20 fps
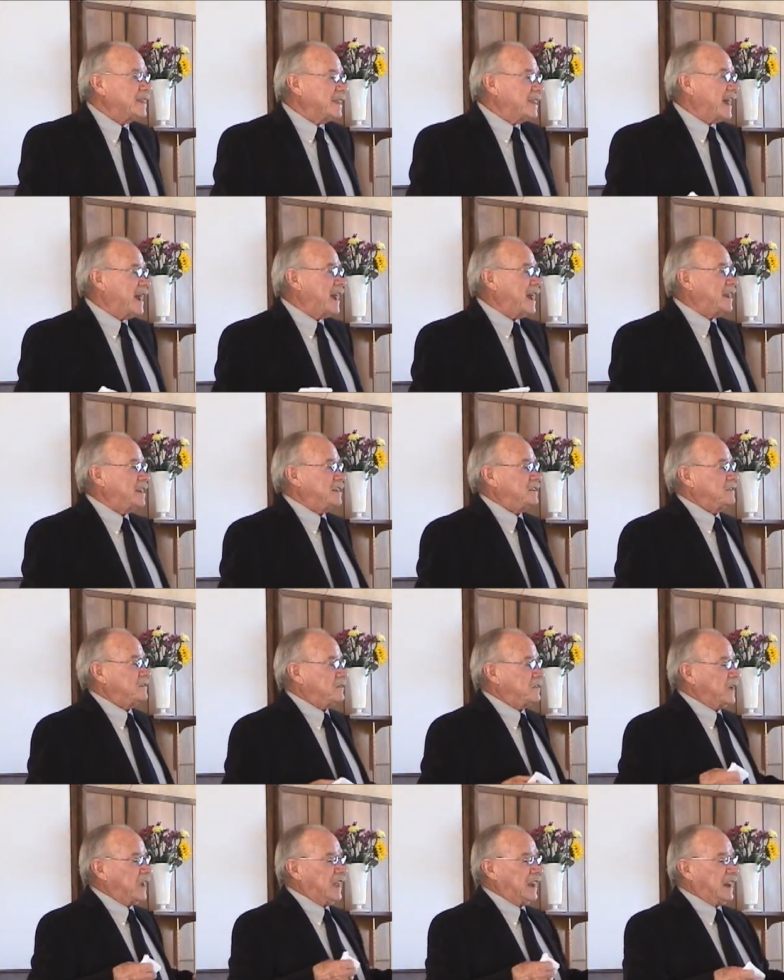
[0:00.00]

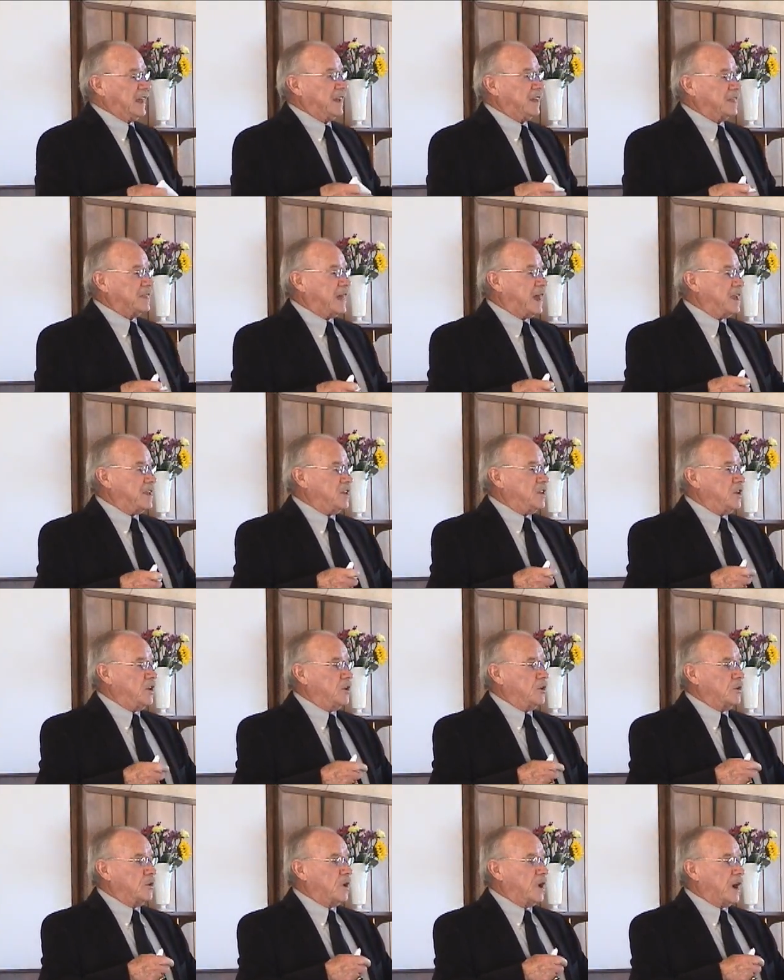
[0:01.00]
That feeling that
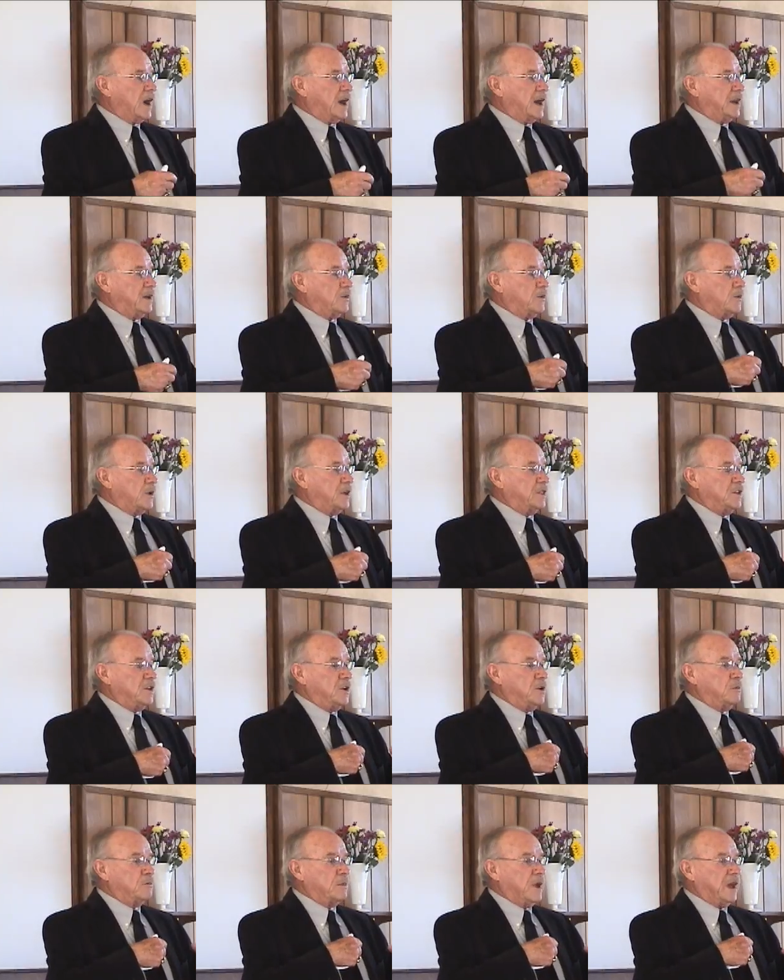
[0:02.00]
you got when
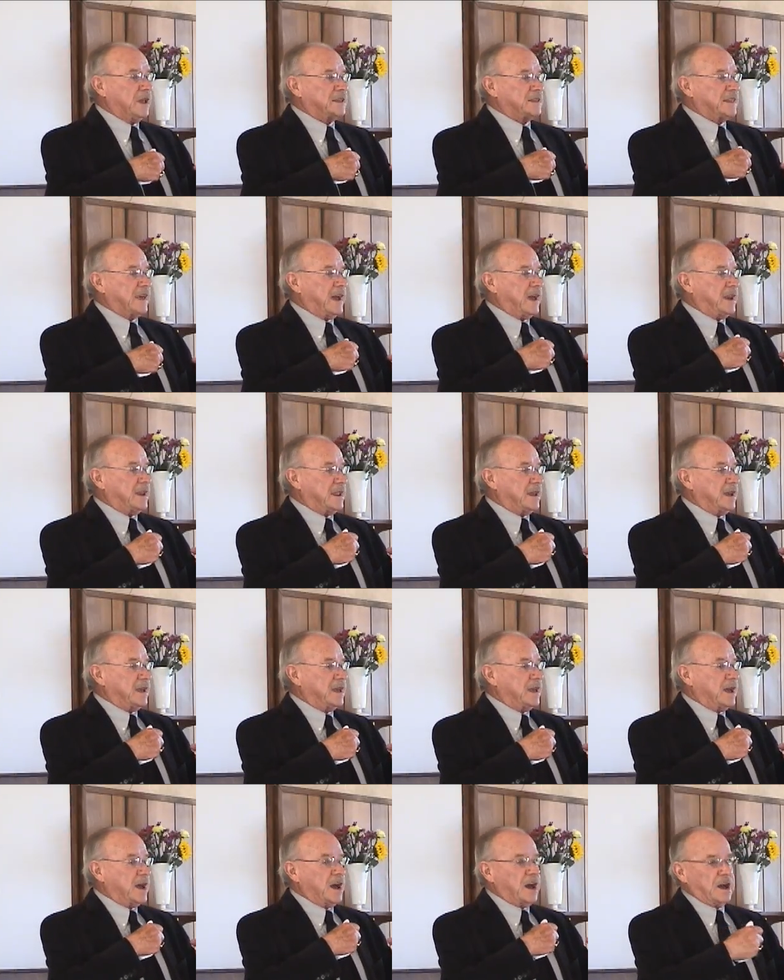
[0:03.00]
you met
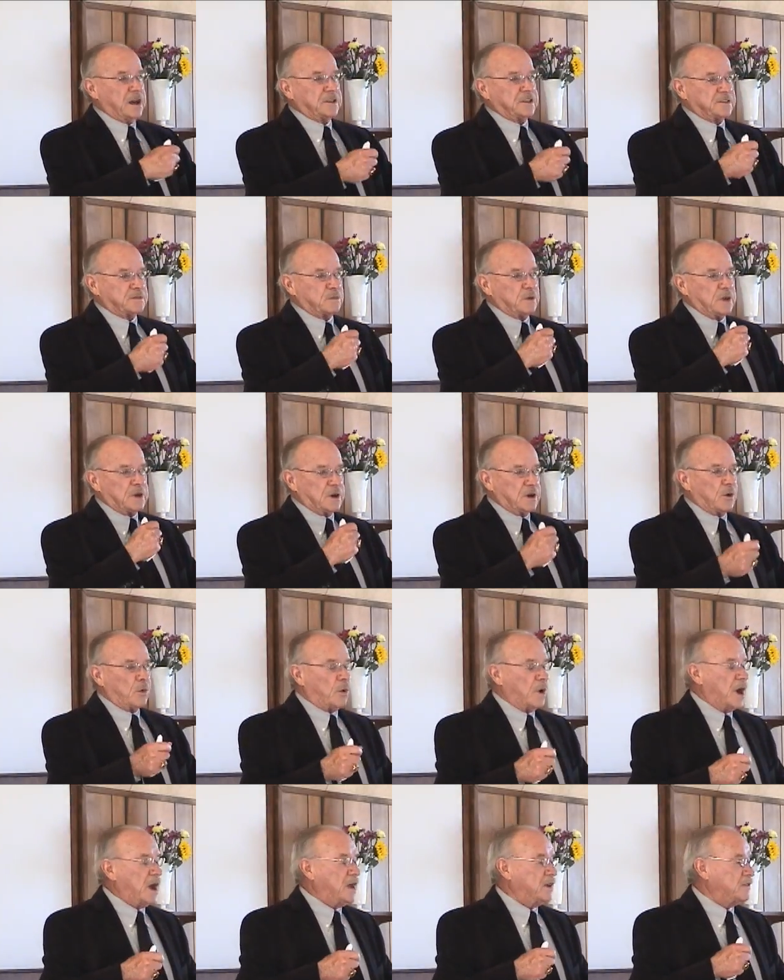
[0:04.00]
that husband or
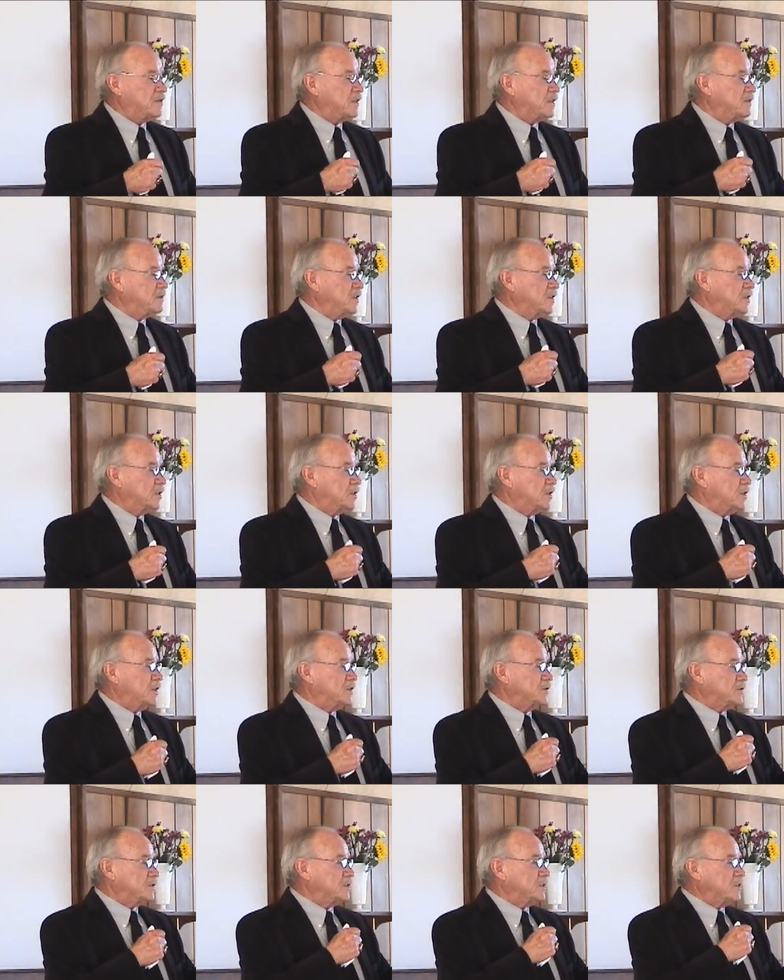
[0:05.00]
wife of
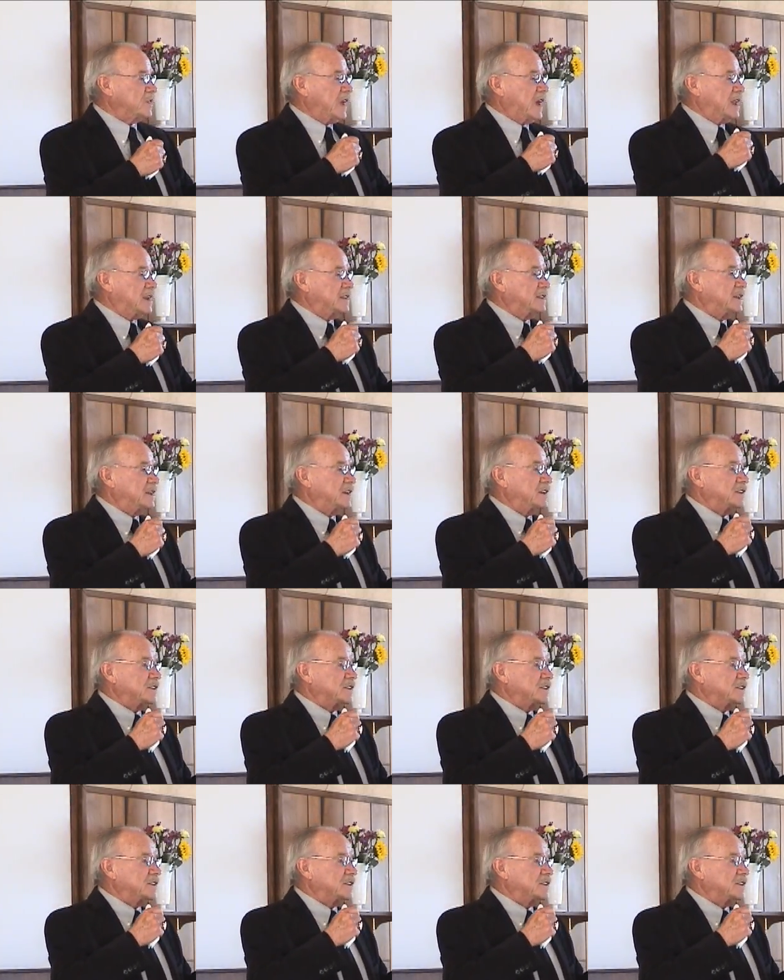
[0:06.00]
yours, or that